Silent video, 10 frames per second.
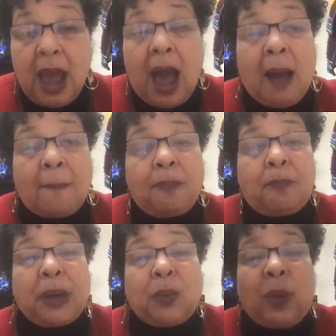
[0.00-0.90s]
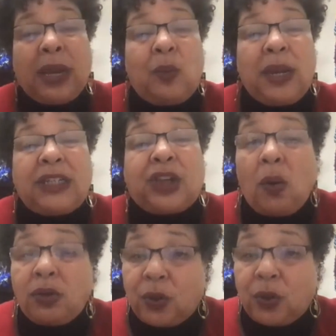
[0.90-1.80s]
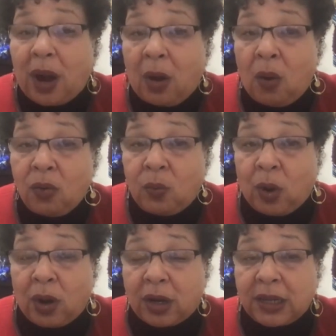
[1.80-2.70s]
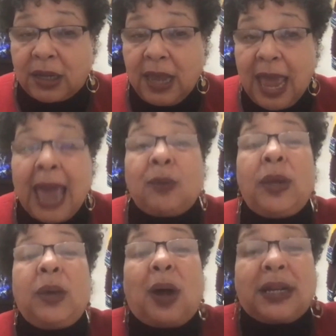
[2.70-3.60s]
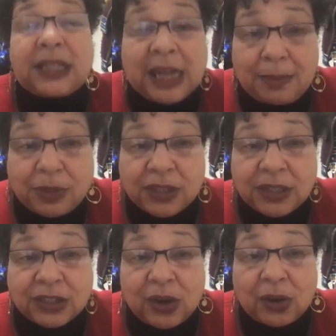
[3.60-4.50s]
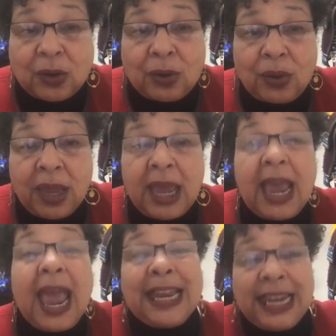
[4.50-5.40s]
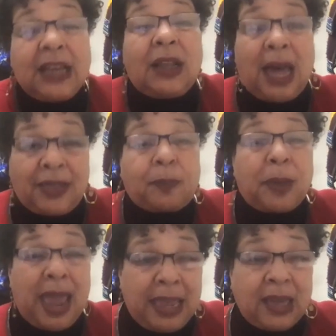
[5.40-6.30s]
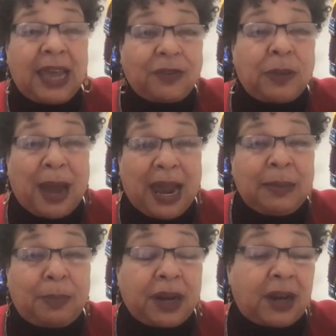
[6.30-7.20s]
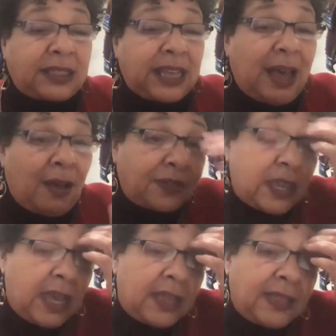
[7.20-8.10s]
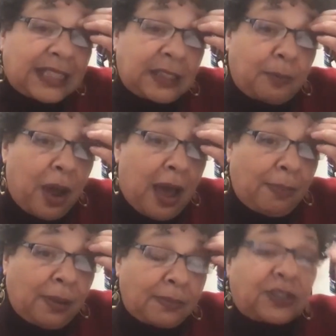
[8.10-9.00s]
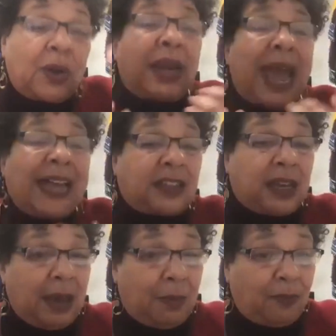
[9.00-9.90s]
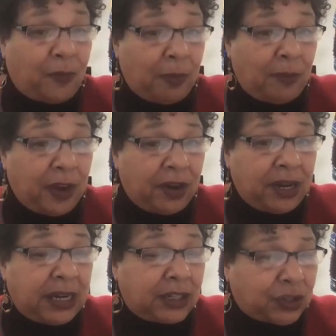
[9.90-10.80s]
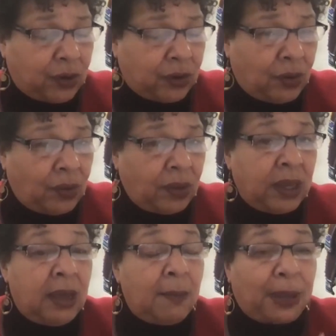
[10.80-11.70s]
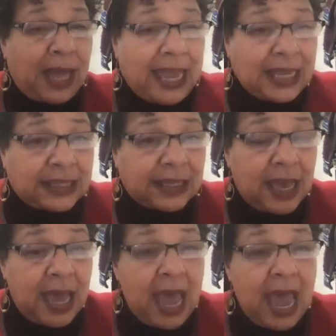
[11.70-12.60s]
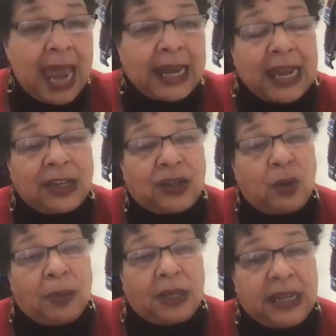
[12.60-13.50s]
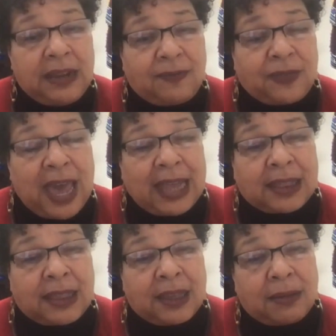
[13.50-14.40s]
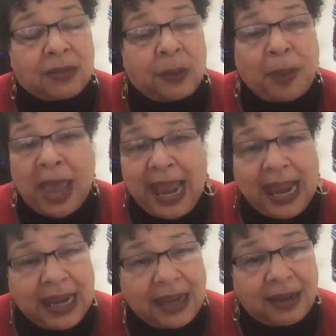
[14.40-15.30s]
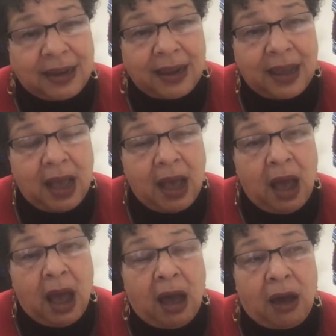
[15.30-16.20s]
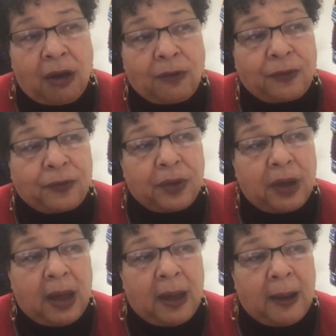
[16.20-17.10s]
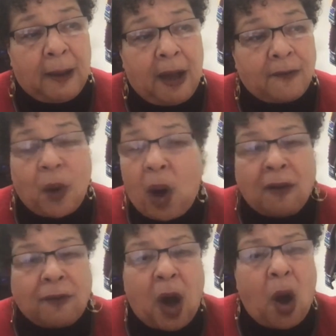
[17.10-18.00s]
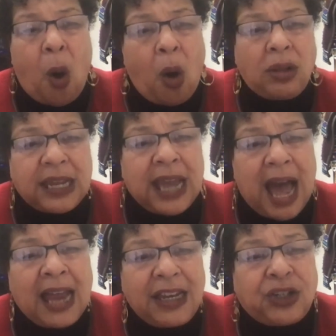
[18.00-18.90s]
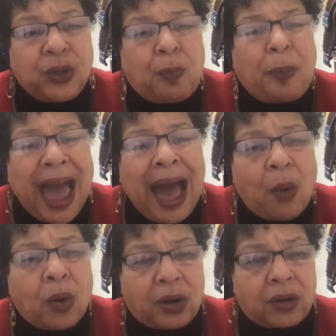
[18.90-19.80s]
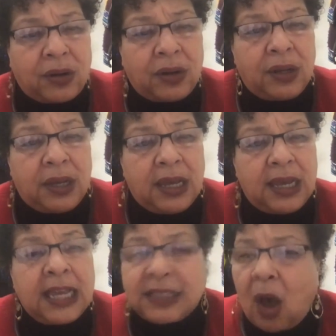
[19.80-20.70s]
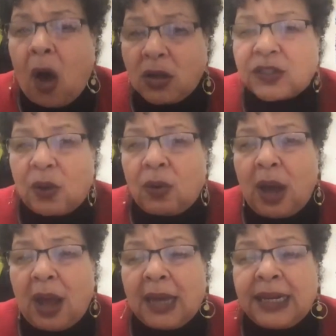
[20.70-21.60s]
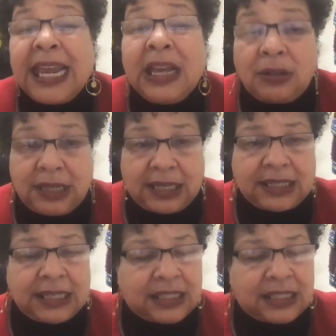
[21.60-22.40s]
But when we don't do our own work and we want to come to the circle and heal everybody but ourselves, that's a problem. So it has to come from a very internal place. And I do believe that the pain of holding undue power is also an illness.